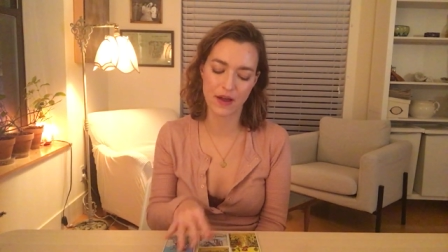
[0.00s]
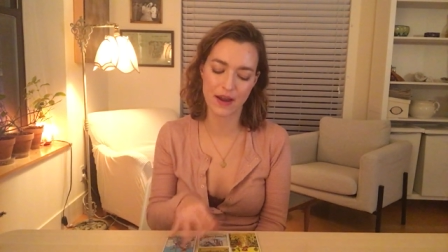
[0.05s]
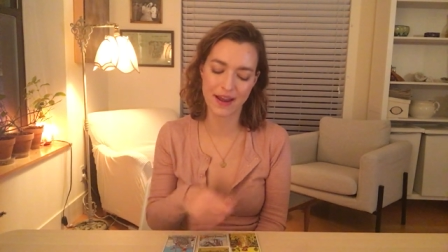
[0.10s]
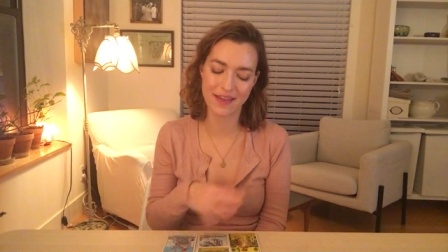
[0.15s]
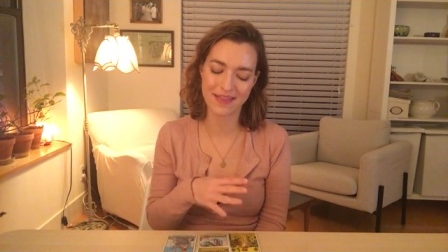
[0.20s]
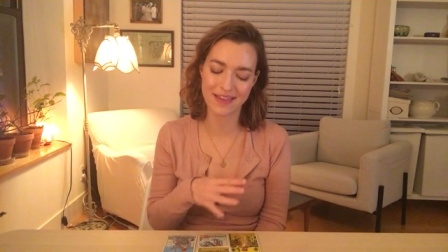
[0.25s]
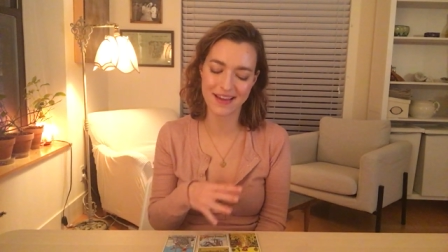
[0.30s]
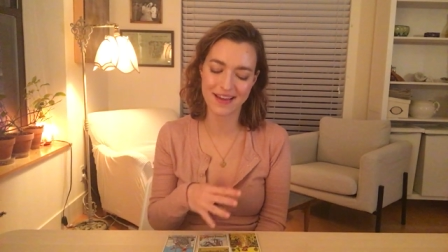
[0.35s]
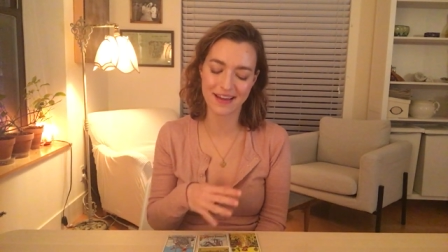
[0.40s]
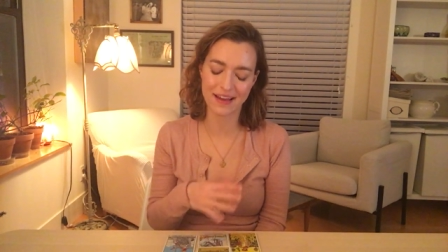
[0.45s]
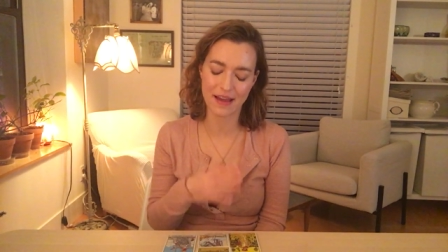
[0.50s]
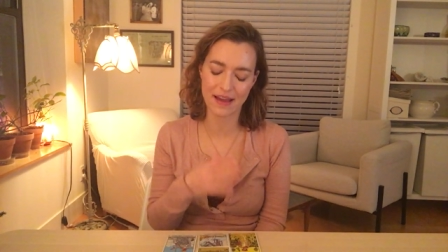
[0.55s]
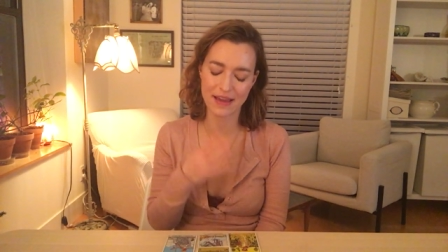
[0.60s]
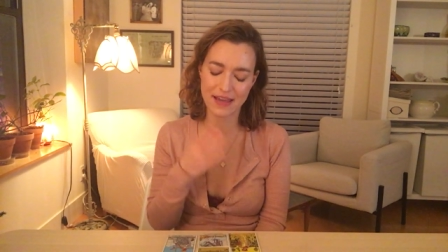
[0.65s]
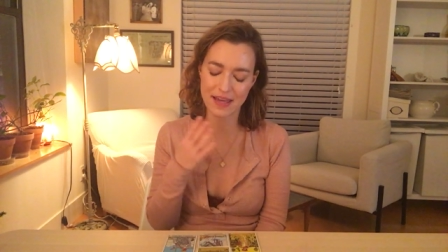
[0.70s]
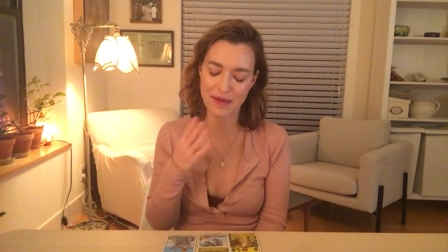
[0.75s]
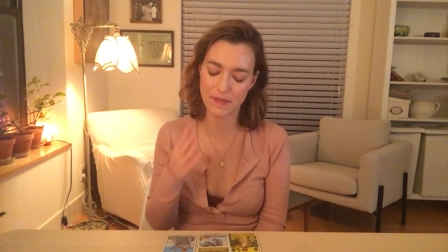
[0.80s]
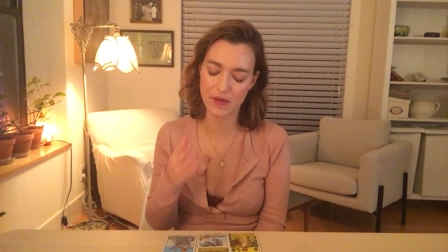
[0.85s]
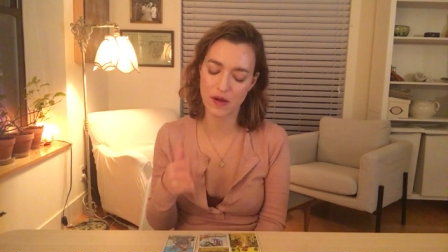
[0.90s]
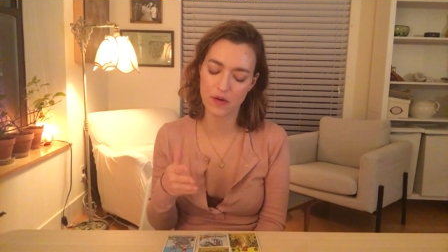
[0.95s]
And I think I
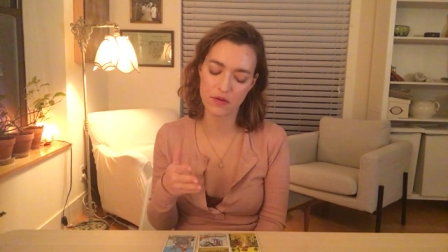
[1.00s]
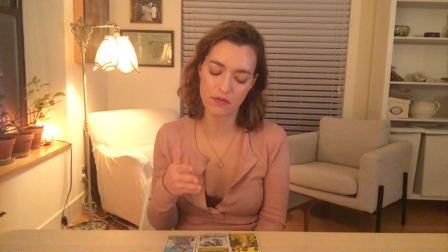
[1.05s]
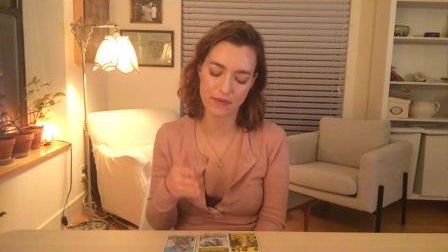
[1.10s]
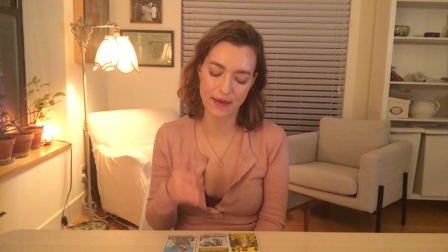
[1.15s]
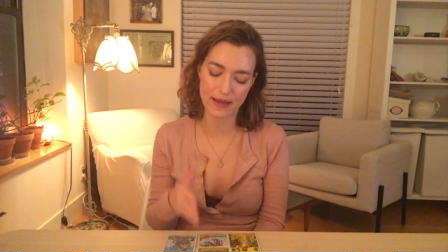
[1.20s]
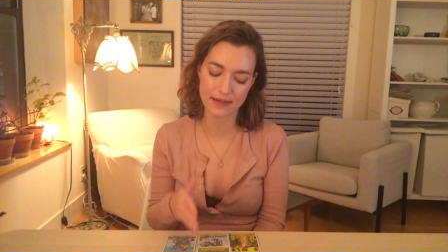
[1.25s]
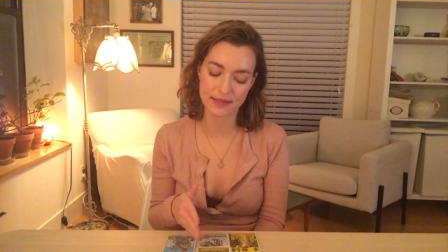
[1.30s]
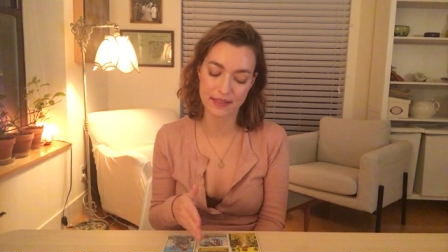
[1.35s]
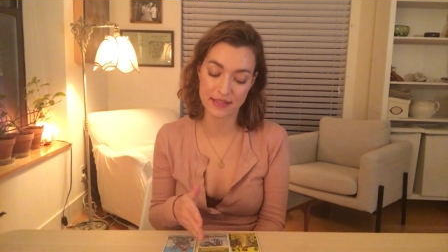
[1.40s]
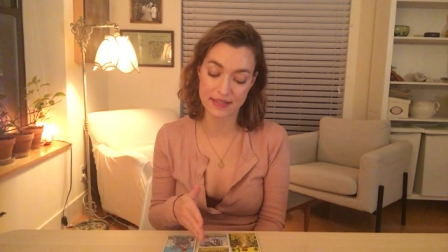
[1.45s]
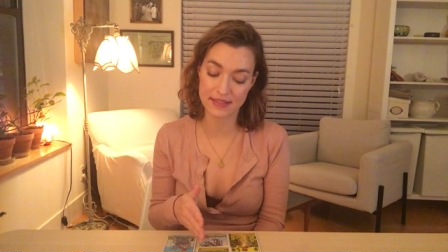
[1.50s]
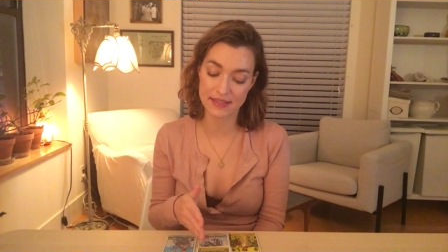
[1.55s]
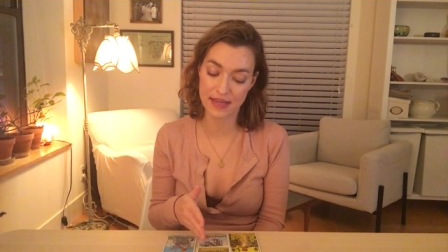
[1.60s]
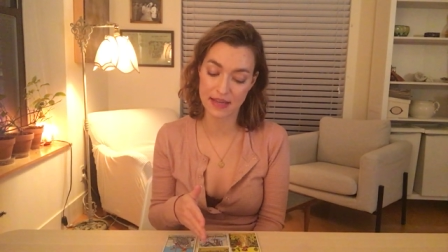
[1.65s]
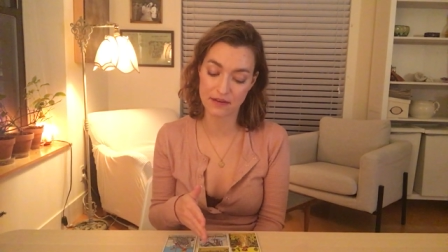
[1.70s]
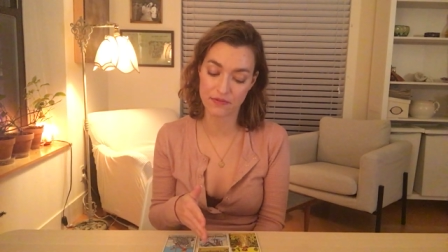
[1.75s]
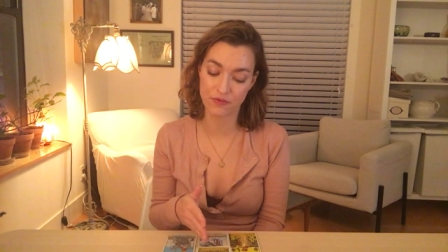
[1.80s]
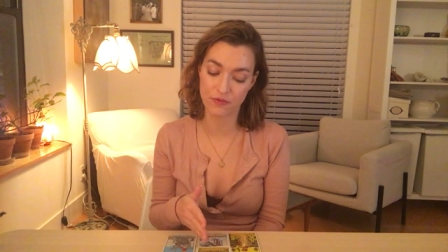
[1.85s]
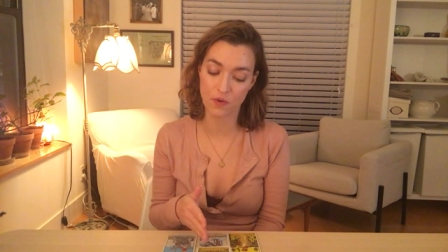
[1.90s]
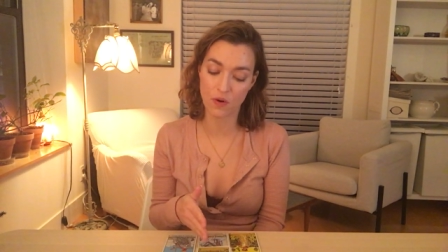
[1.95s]
keep going back to this
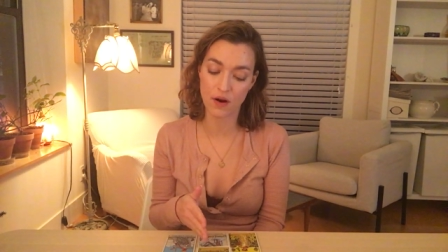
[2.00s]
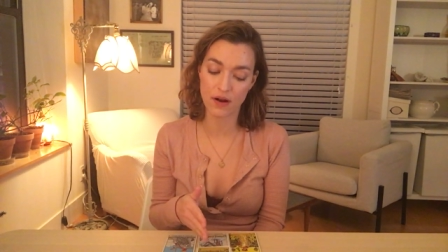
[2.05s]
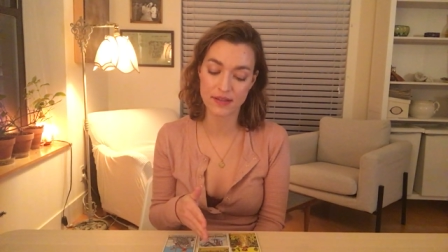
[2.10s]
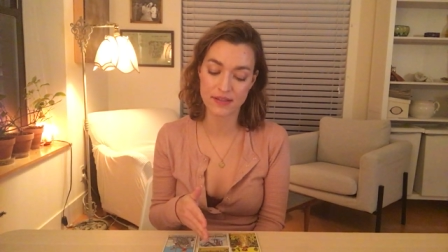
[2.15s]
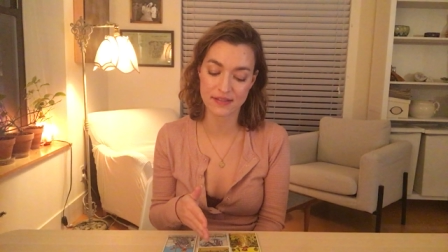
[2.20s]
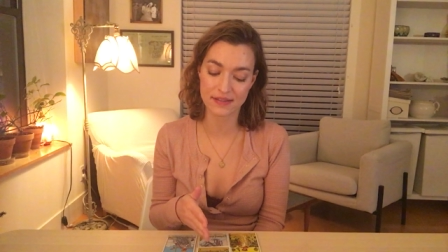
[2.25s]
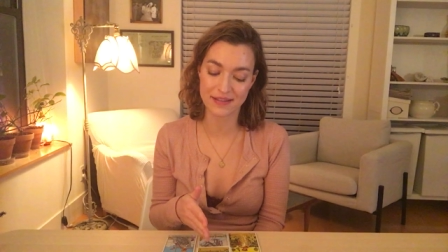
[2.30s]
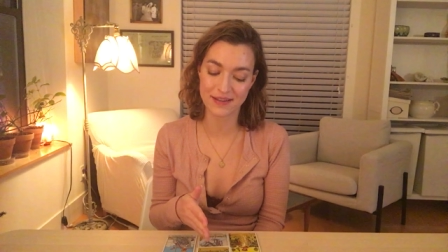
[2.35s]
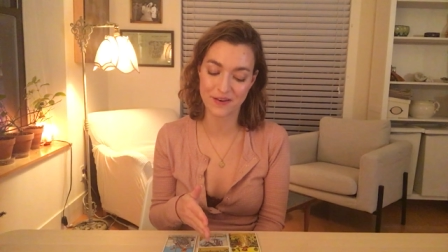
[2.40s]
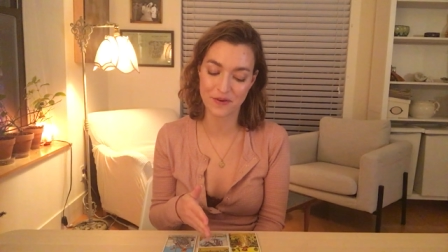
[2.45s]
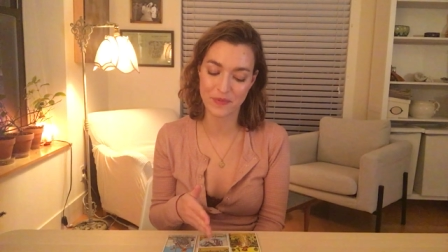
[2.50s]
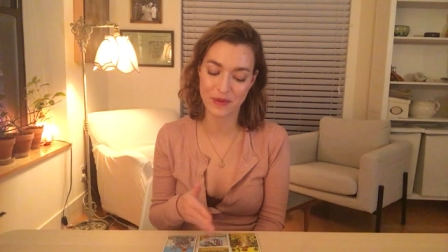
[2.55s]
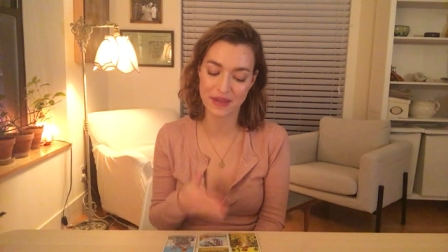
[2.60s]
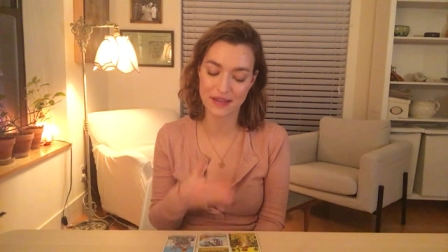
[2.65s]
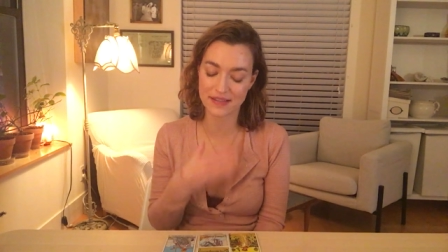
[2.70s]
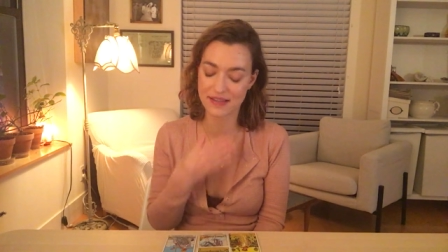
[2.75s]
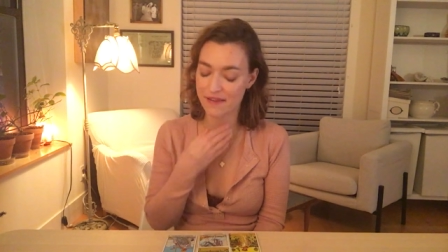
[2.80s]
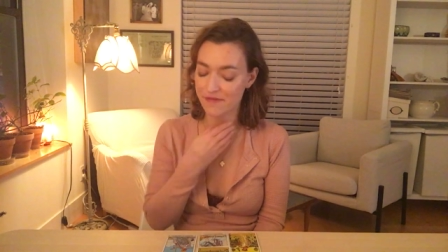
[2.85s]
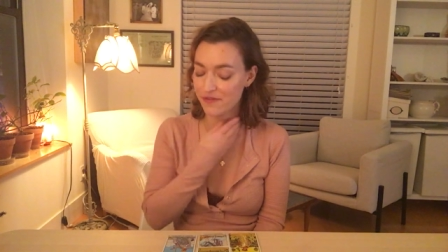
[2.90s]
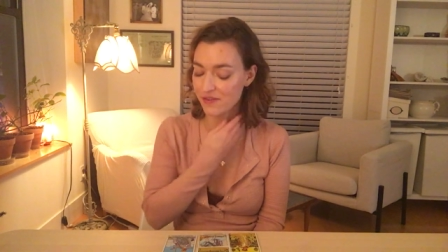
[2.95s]
Ten of Wands, Leo,
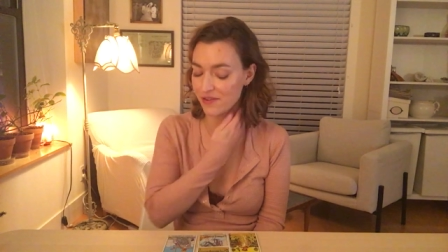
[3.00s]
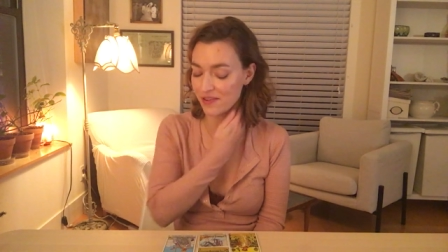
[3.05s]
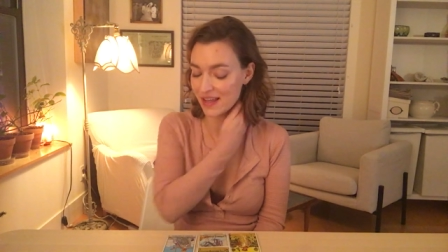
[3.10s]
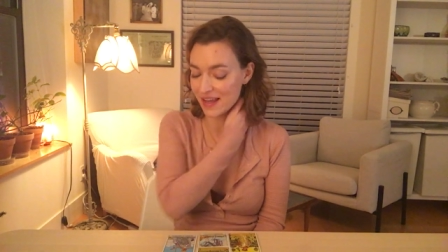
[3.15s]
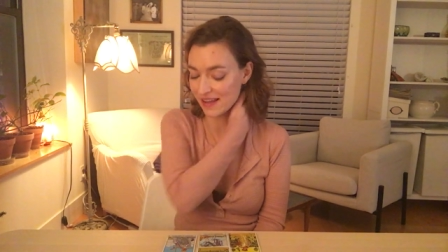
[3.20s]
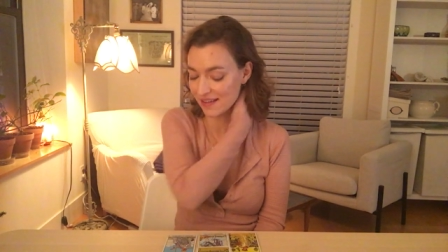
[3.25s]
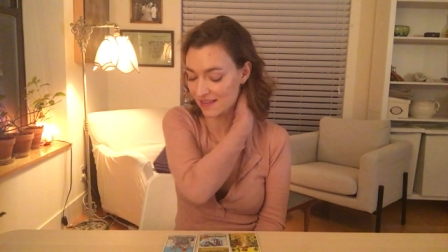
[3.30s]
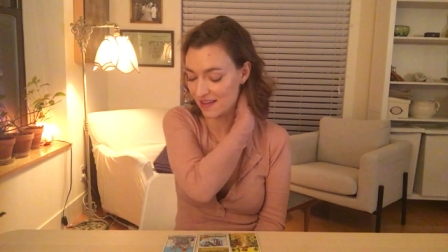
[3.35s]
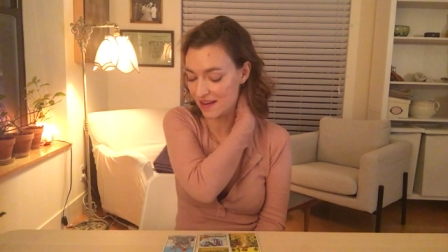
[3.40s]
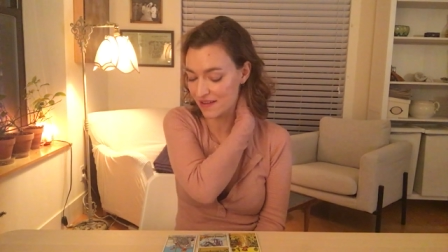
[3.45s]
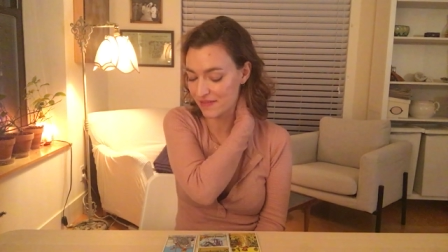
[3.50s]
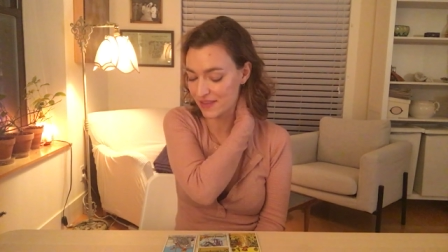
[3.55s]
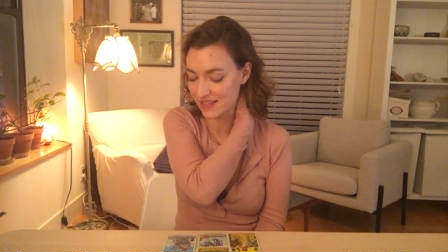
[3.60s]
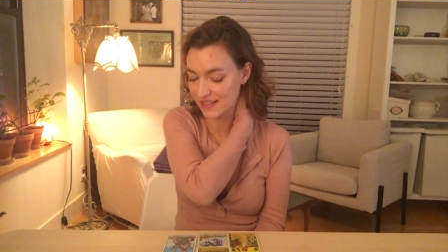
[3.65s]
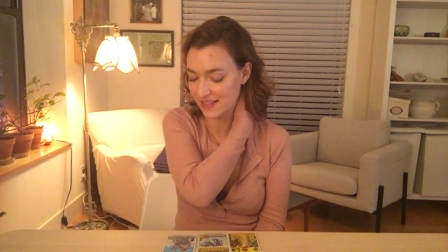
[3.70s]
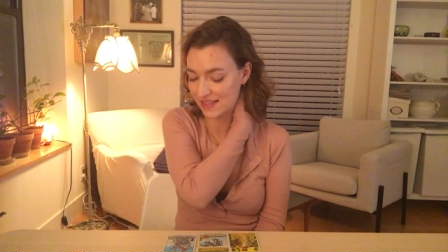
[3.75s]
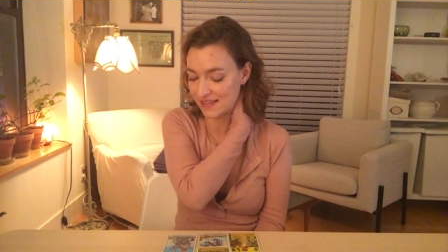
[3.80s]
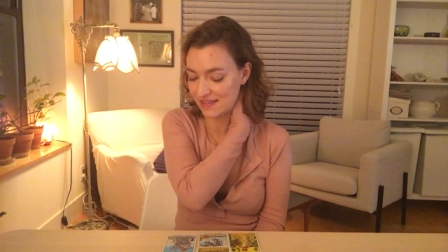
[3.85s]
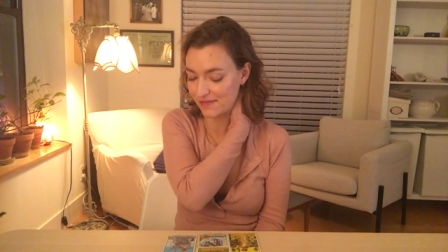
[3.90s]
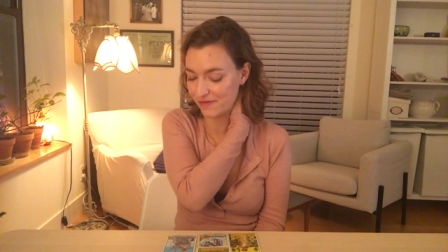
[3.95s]
because I feel like a lot of
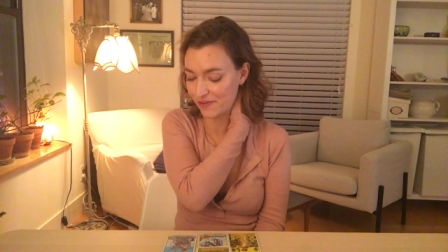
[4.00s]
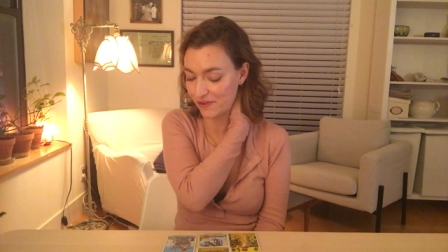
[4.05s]
this is,